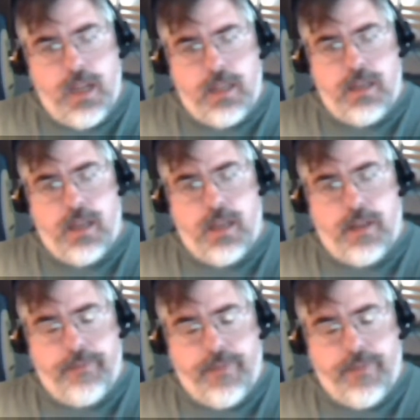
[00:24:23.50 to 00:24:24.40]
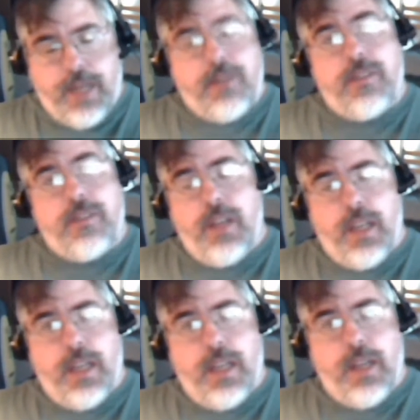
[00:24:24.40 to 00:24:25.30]
And I don't
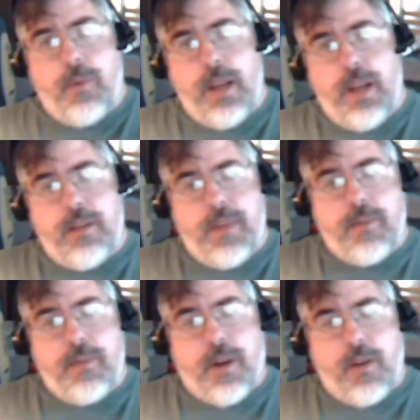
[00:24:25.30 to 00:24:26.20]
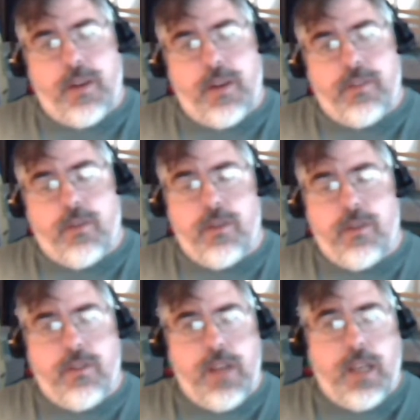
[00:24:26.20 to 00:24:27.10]
see any way to make progress
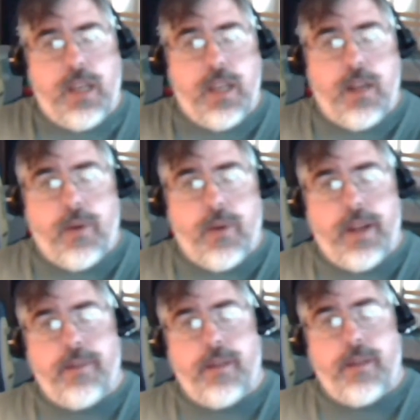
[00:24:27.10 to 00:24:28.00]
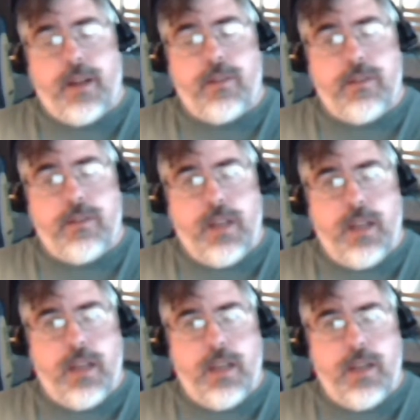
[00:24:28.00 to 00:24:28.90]
towards taking that away. I don't
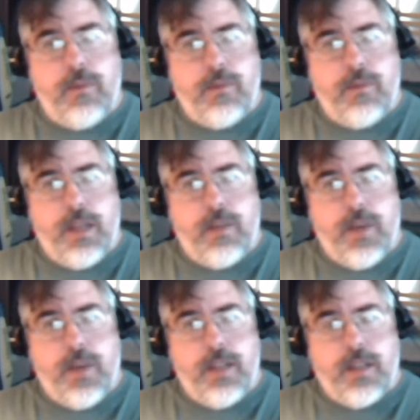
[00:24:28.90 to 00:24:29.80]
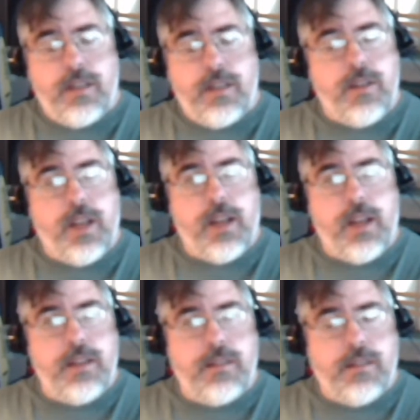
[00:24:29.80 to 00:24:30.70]
see any way to undo
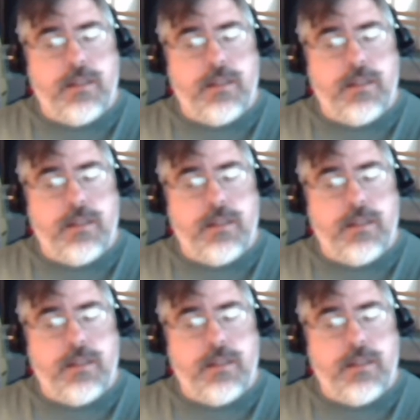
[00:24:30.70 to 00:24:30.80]
that.